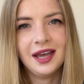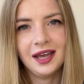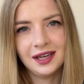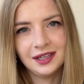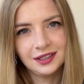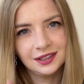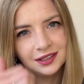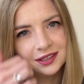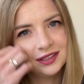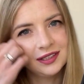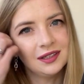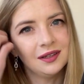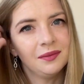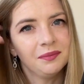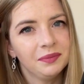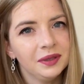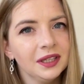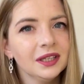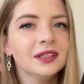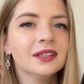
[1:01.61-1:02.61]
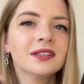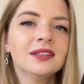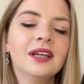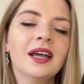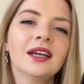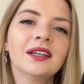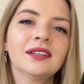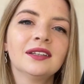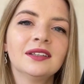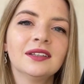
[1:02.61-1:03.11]
And and uh, bid
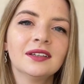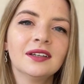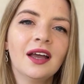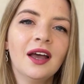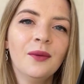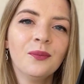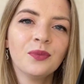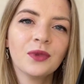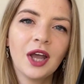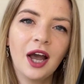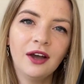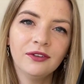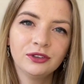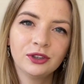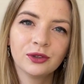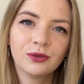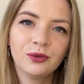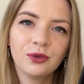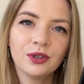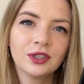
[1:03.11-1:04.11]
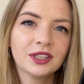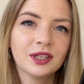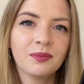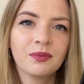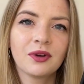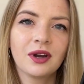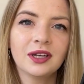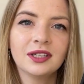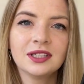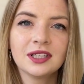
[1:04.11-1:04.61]
that uh, afterward the
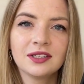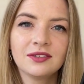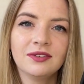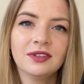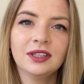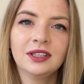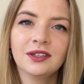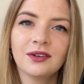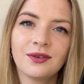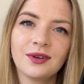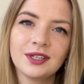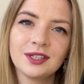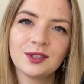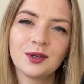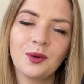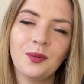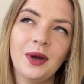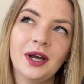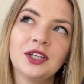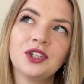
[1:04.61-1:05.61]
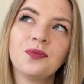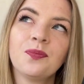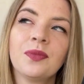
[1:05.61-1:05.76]
prices will increase so much.